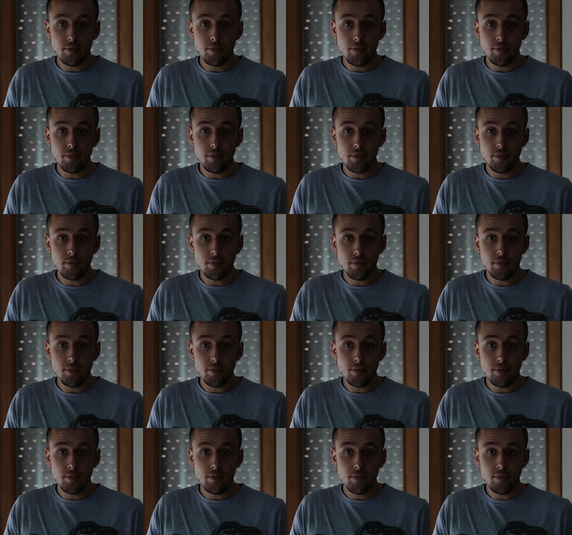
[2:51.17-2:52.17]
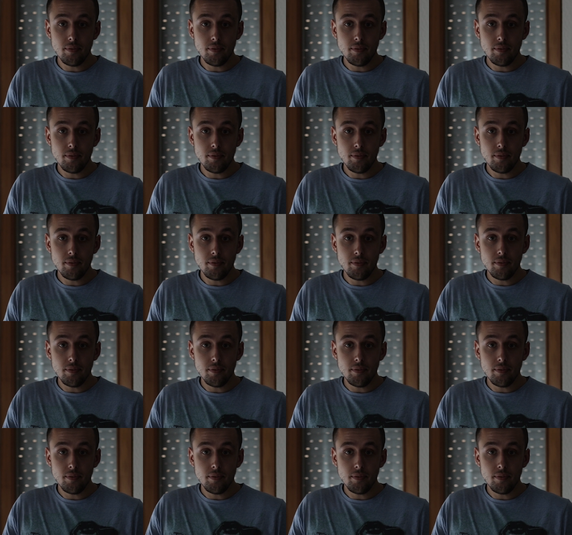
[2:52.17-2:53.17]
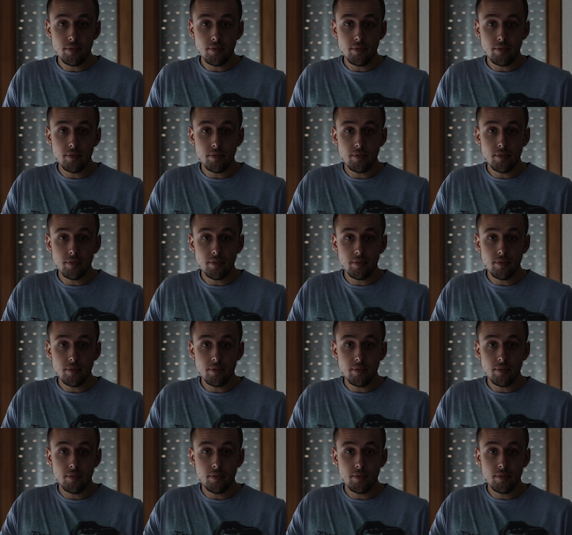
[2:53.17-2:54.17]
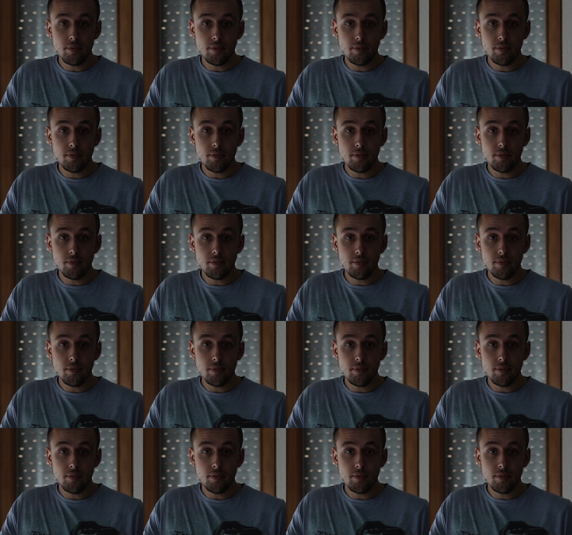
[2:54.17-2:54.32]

No one is speaking in this clip.